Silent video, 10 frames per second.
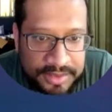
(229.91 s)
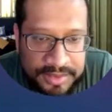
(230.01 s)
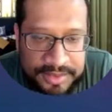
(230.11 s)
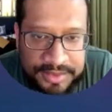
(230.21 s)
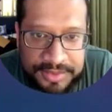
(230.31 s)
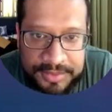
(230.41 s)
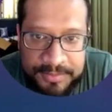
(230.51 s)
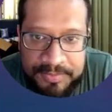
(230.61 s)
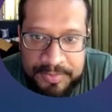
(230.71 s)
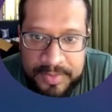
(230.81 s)

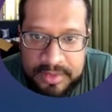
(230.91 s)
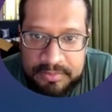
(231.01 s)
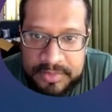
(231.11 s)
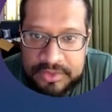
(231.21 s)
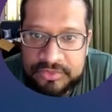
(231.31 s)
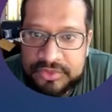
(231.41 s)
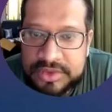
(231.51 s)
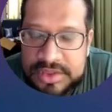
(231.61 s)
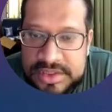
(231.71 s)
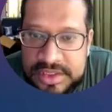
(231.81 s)
but
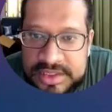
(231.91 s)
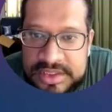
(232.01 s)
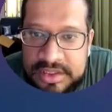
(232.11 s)
first actually